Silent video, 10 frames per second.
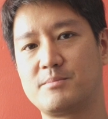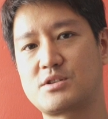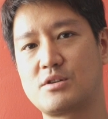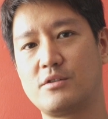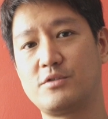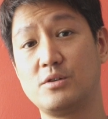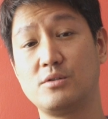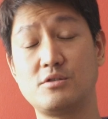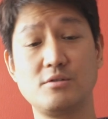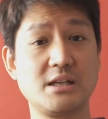So if
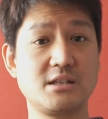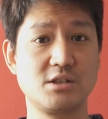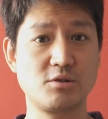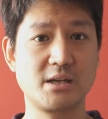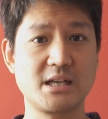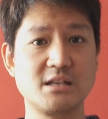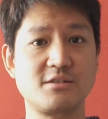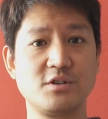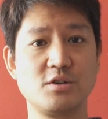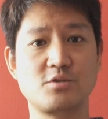you do need to do any
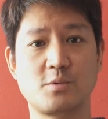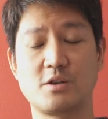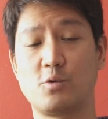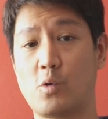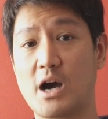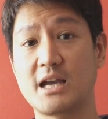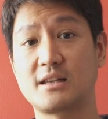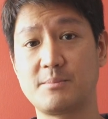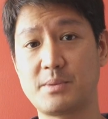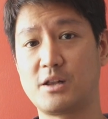interviews with a
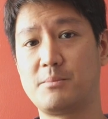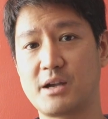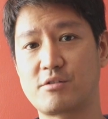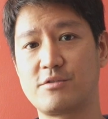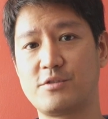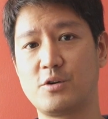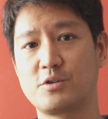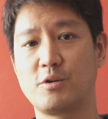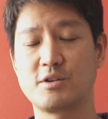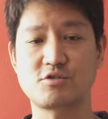wired lapel
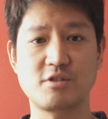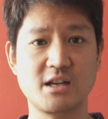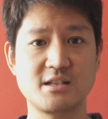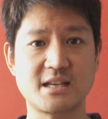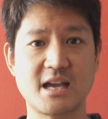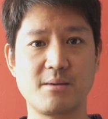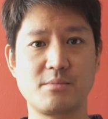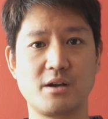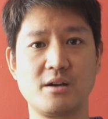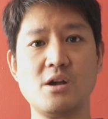microphone going straight into
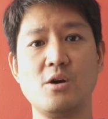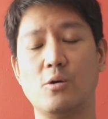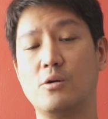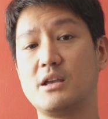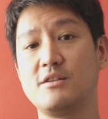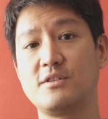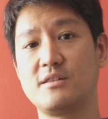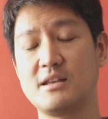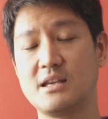camera, or even